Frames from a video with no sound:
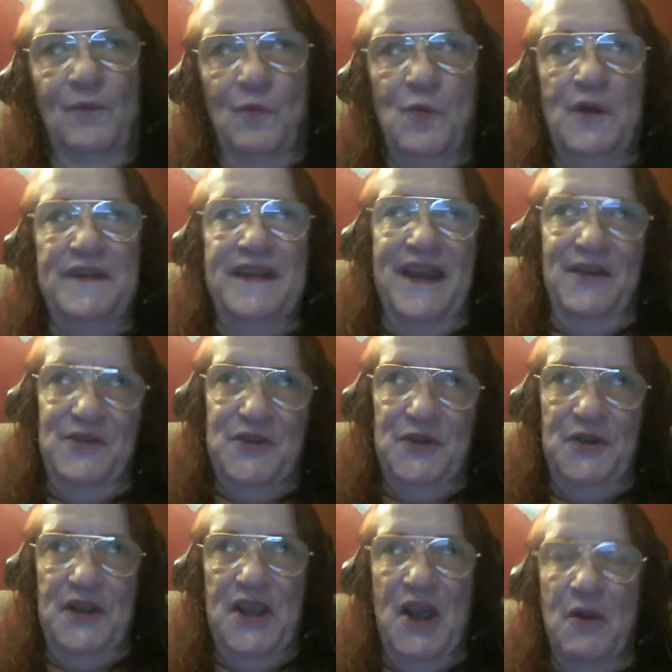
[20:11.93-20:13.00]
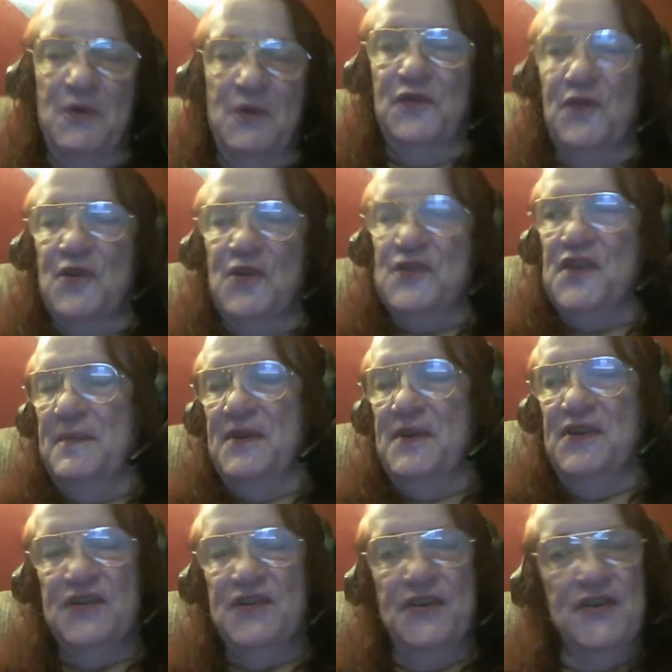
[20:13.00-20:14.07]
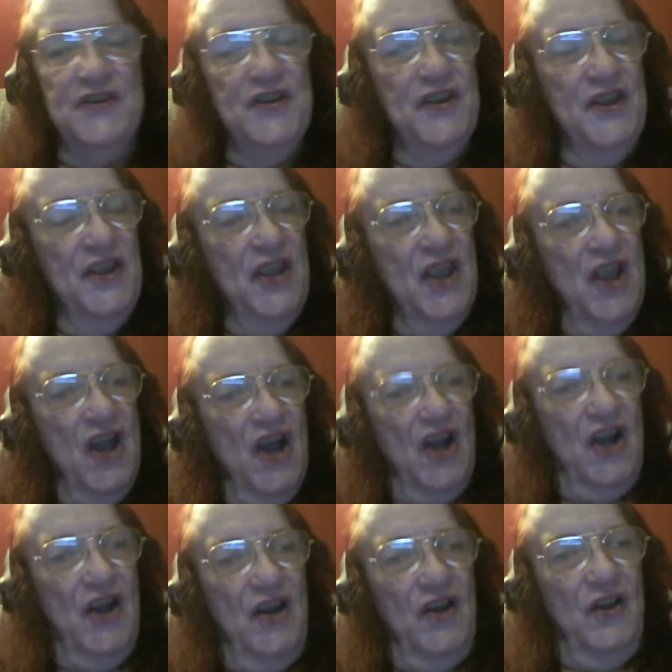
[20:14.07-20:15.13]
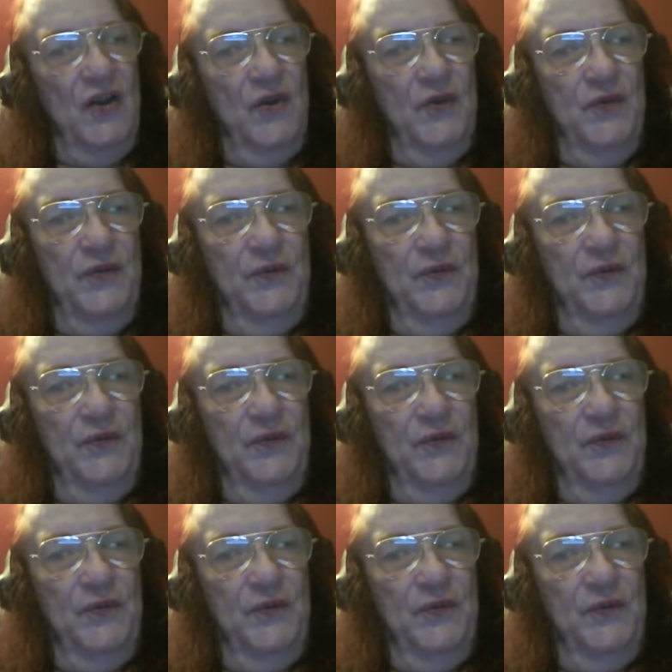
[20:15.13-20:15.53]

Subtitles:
One down, two to go, as far as I'm concerned. My